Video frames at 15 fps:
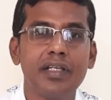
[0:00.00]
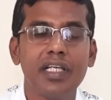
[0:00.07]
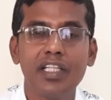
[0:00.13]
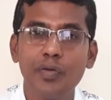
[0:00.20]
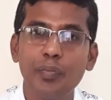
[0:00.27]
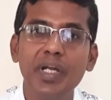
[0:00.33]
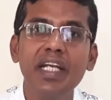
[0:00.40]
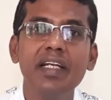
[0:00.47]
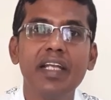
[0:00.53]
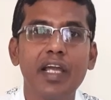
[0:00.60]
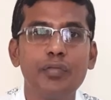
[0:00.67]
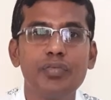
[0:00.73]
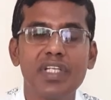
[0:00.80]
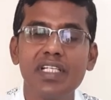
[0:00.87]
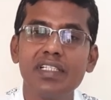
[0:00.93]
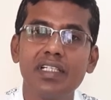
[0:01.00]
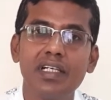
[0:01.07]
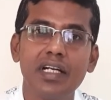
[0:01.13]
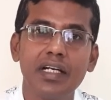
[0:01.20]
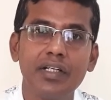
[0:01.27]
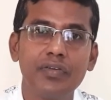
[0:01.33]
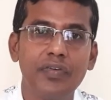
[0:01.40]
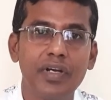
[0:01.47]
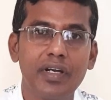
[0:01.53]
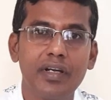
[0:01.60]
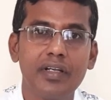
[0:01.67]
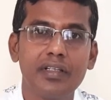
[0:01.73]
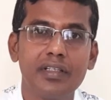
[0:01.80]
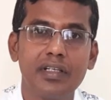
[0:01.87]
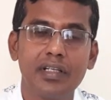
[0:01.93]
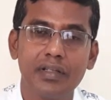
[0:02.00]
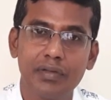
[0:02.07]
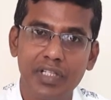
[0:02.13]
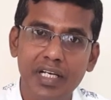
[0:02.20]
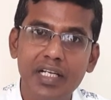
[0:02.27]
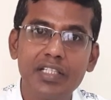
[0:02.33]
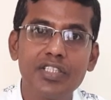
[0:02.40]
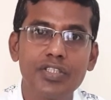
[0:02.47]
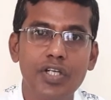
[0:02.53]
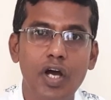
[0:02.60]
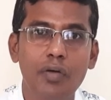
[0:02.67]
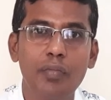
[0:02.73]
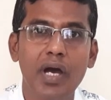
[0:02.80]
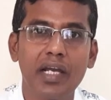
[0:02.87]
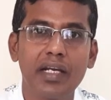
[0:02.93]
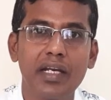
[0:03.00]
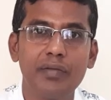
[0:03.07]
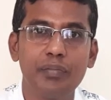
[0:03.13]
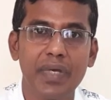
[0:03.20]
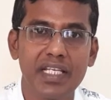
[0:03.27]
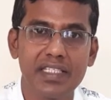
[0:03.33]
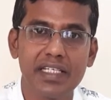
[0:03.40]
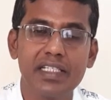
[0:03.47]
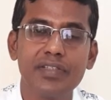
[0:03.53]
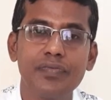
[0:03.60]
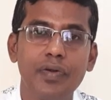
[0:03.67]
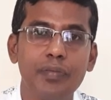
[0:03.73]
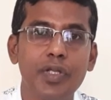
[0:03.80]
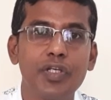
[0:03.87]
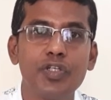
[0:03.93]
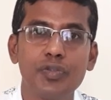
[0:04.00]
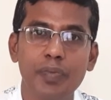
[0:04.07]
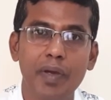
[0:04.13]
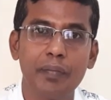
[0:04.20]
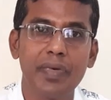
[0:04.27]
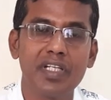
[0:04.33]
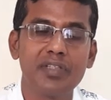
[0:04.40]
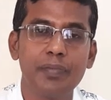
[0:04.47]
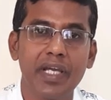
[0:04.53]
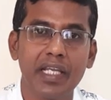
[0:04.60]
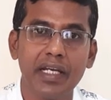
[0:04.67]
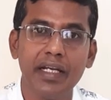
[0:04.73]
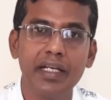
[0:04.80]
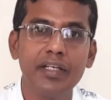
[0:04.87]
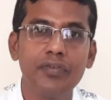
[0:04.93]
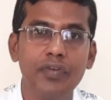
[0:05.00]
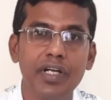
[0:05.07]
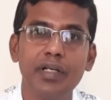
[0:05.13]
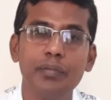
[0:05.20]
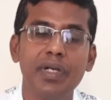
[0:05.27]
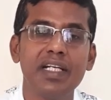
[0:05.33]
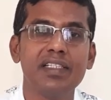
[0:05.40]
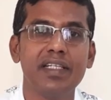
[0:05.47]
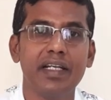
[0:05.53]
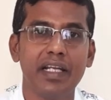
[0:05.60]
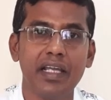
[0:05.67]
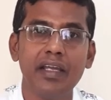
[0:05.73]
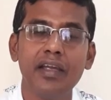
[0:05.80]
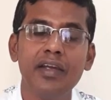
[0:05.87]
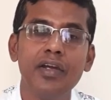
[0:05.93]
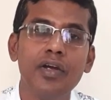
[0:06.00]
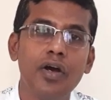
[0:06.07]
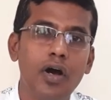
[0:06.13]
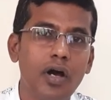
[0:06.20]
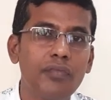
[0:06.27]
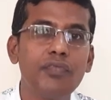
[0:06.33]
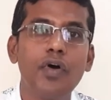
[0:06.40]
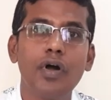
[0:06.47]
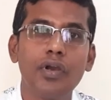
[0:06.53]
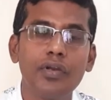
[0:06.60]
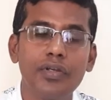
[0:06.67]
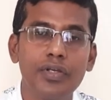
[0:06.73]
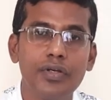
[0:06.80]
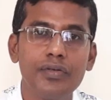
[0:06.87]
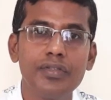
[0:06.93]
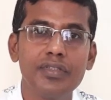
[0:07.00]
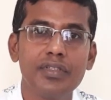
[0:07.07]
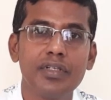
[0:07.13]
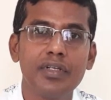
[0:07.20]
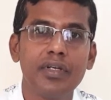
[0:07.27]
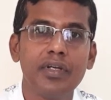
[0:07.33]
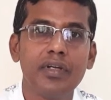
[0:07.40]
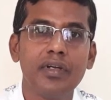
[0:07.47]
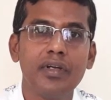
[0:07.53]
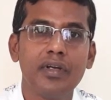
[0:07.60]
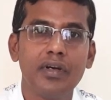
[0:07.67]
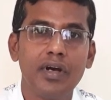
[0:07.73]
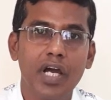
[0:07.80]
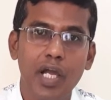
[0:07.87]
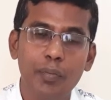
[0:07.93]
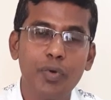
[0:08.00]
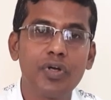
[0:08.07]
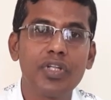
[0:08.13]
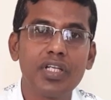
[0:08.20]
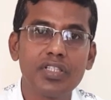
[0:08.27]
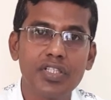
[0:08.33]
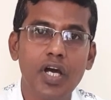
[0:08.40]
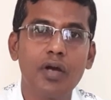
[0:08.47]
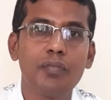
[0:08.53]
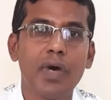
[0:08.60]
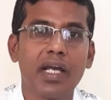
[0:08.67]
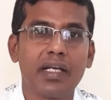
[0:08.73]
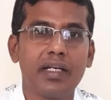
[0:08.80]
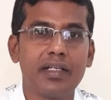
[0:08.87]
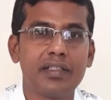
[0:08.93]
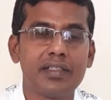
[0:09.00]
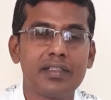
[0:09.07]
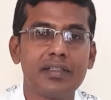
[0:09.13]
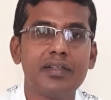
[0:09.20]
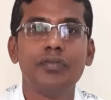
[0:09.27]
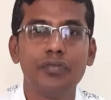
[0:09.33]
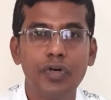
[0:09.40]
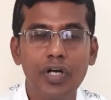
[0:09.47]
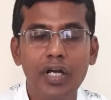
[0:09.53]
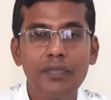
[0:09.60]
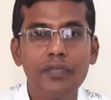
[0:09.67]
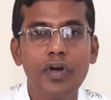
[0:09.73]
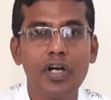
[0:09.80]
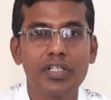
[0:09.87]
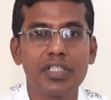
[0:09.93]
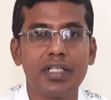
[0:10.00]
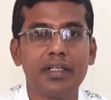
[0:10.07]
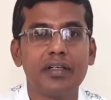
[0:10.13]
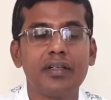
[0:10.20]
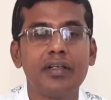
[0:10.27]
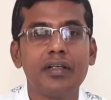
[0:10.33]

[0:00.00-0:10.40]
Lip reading: In the meantime, just learn stock market basics from the newspapers by reading 20 minutes a day or follow news about the stock markets. Word of caution.